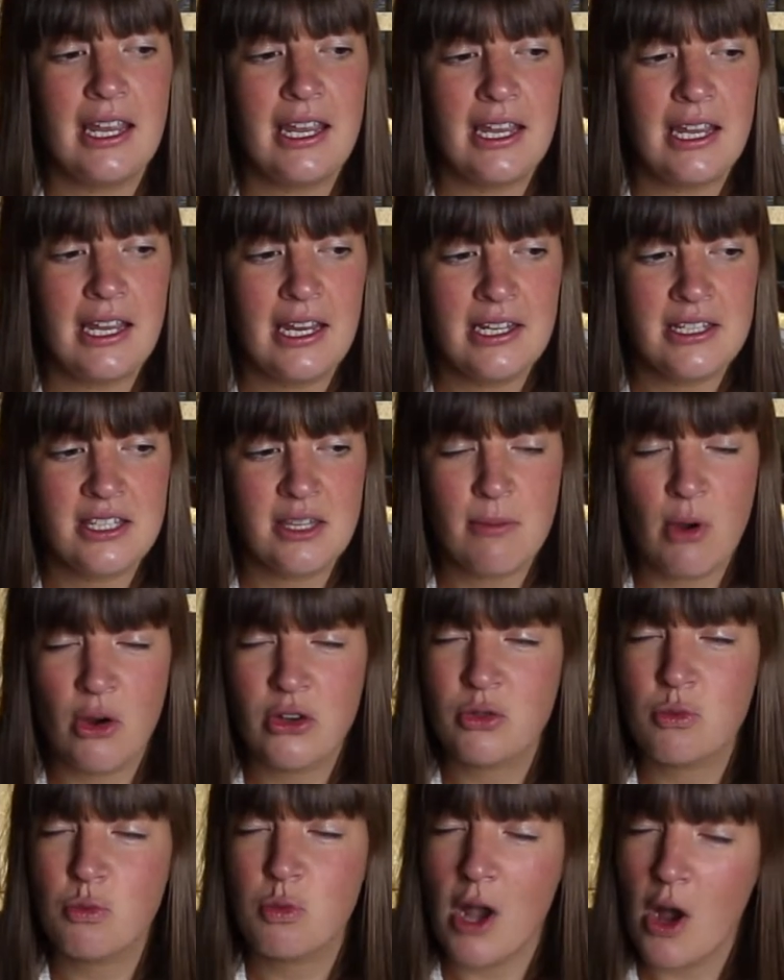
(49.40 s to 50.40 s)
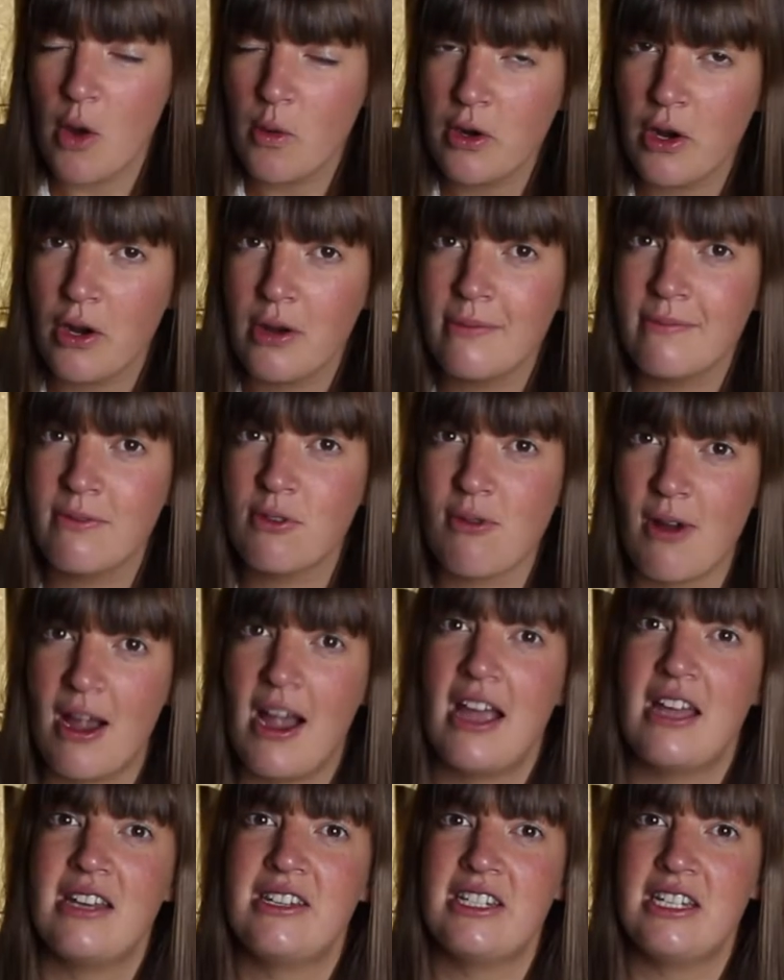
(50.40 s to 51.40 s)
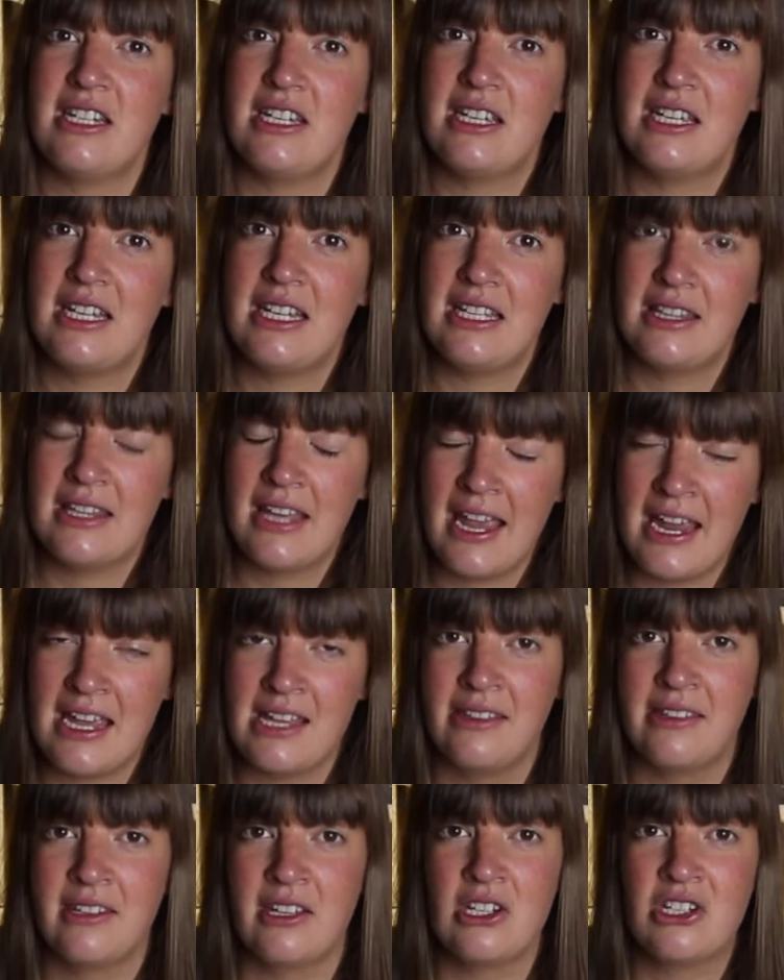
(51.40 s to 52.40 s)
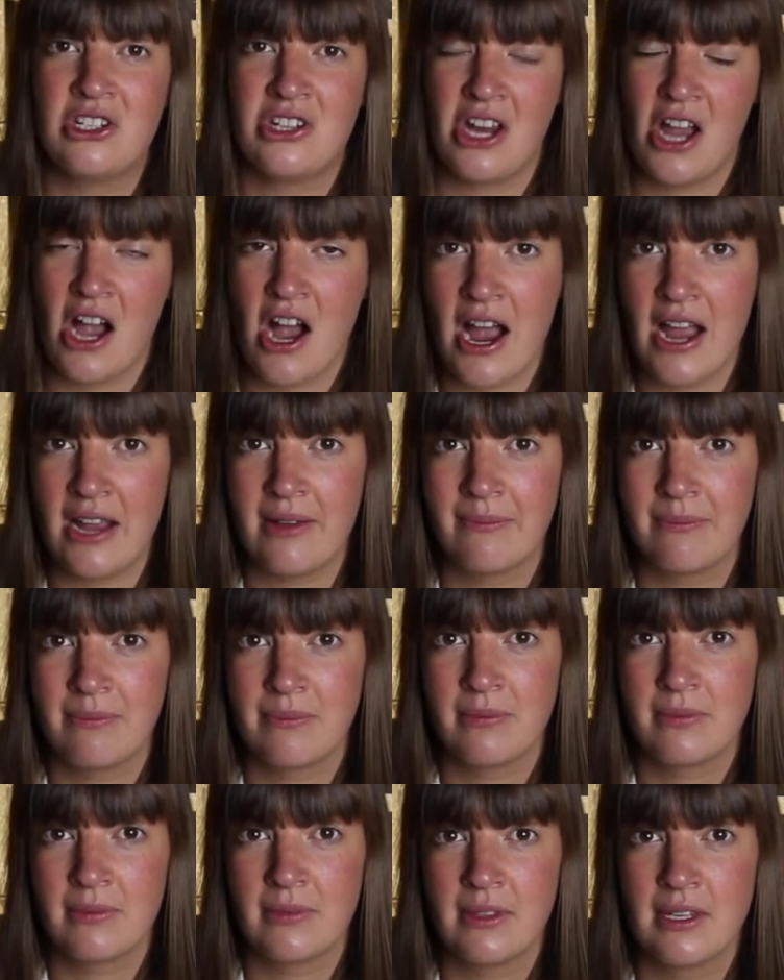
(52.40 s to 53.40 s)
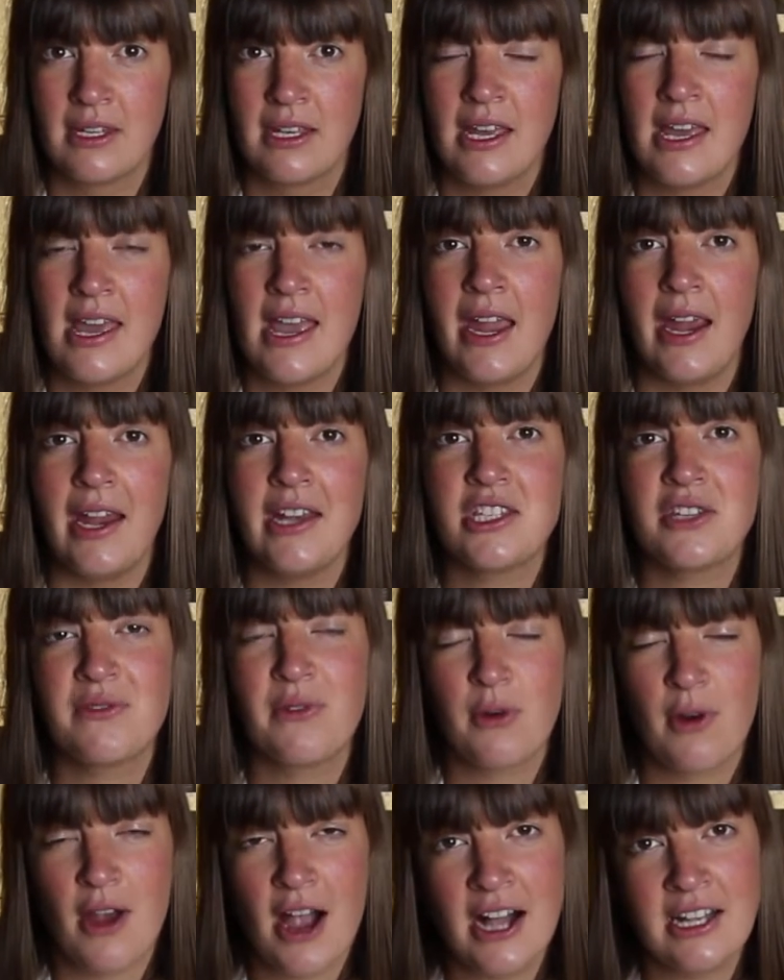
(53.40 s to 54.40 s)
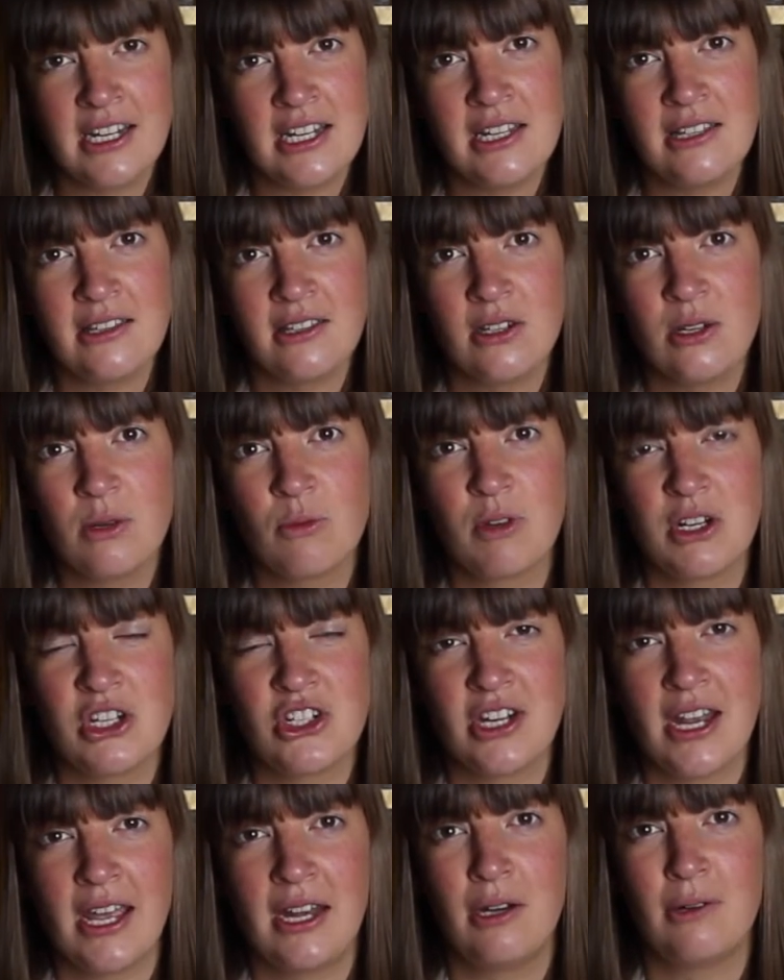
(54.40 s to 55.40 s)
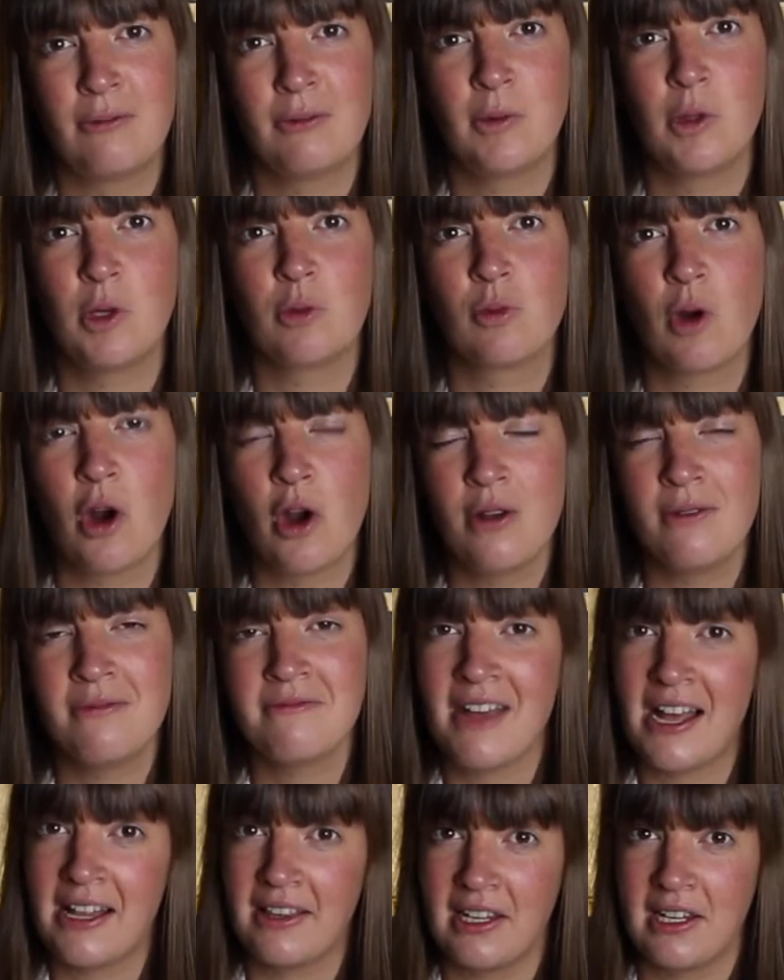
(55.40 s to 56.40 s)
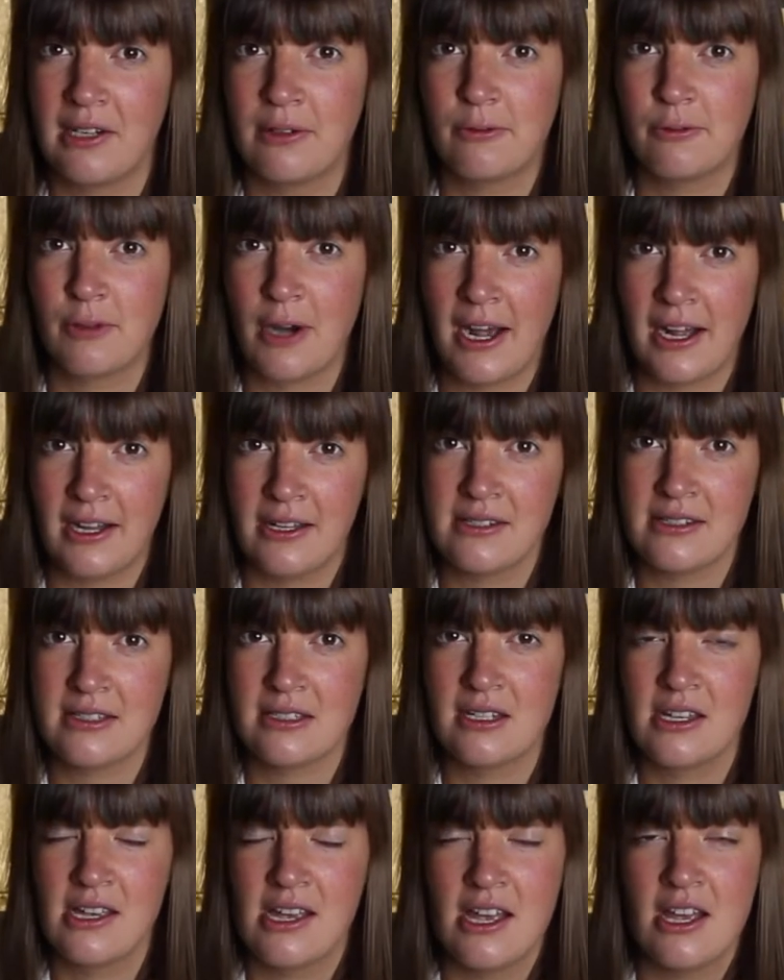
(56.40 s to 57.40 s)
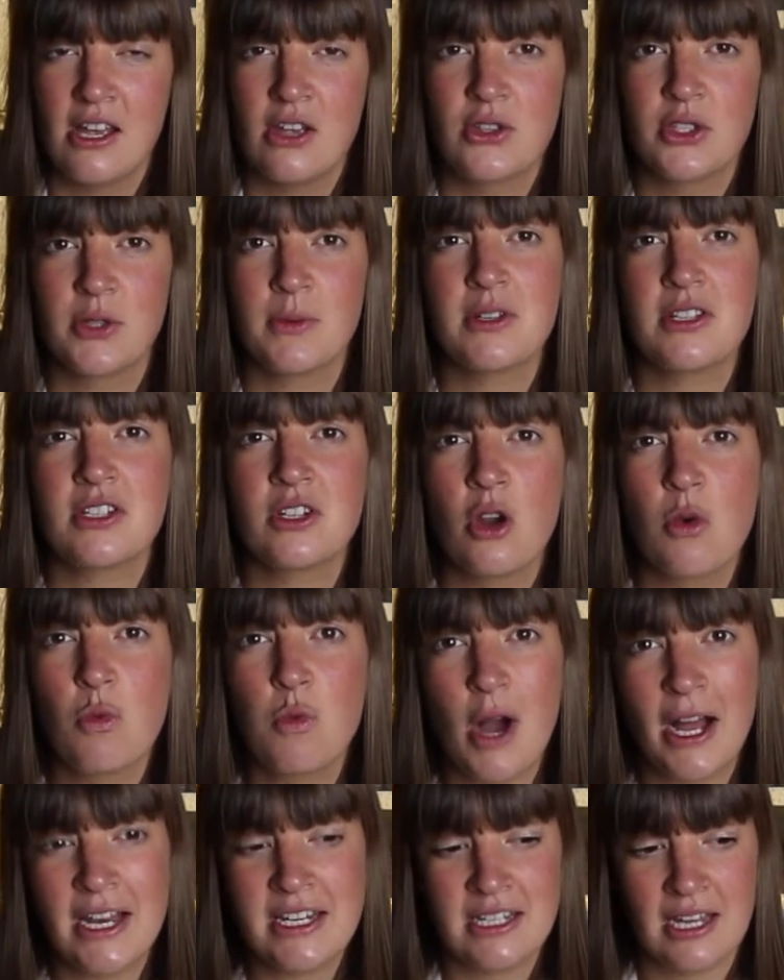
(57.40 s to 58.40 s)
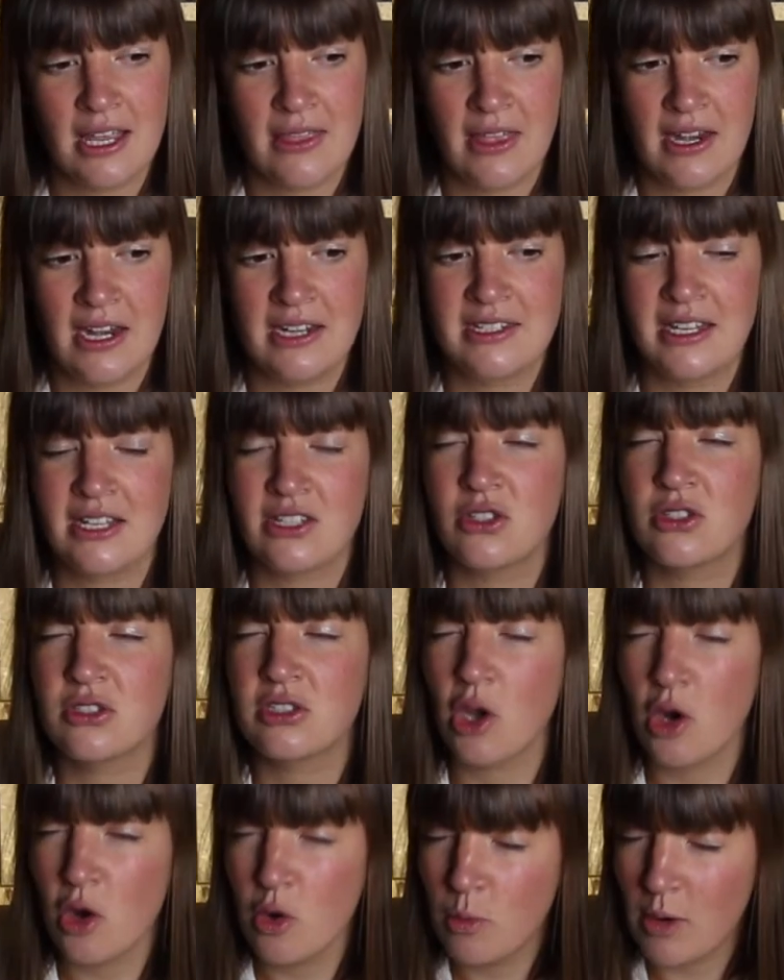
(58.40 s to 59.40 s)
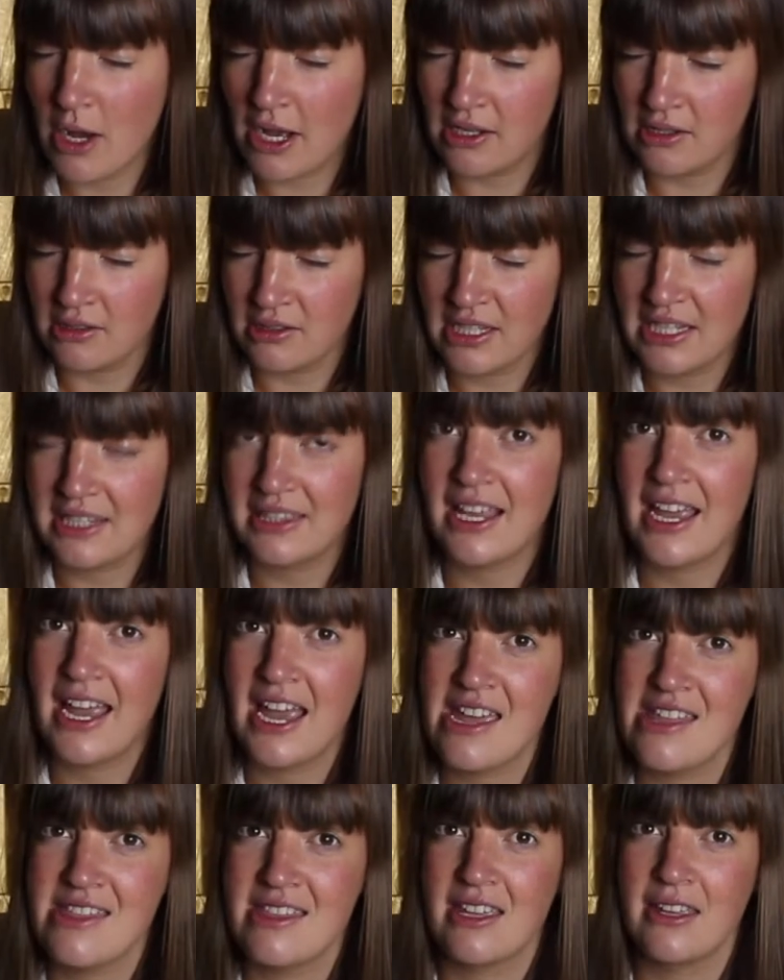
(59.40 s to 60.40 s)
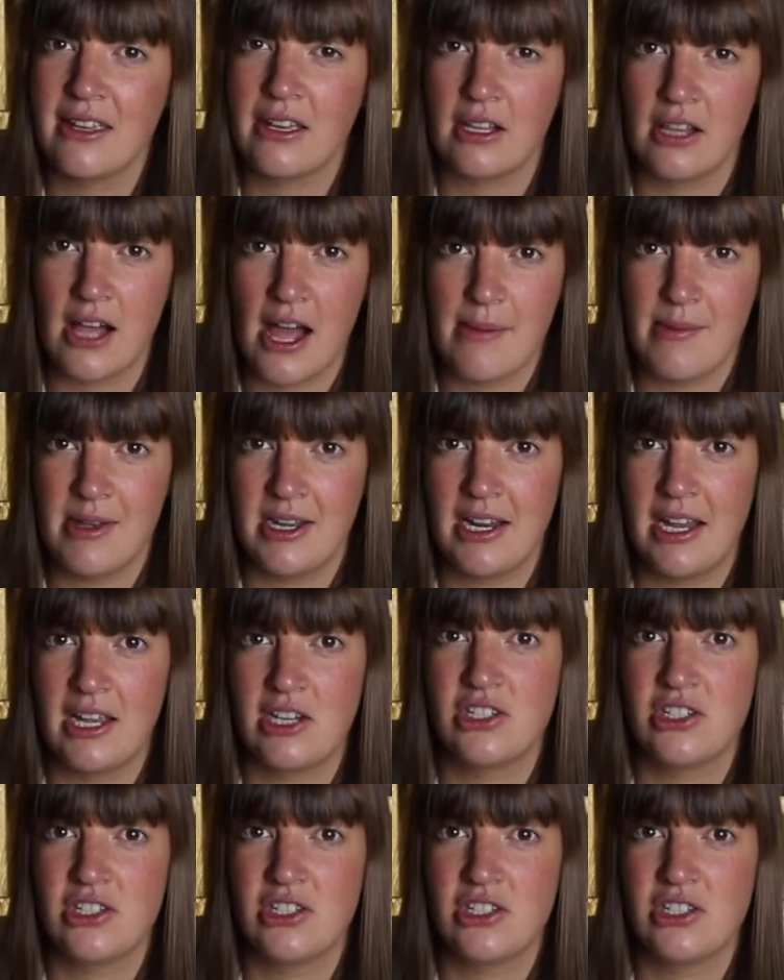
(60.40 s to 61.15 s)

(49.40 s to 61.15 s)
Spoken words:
is the most well-known variety in the Heathcote GI. It's a variety that originated from the Rhone Valley in France, so it's no wonder that it does so well in the Heathcote climate and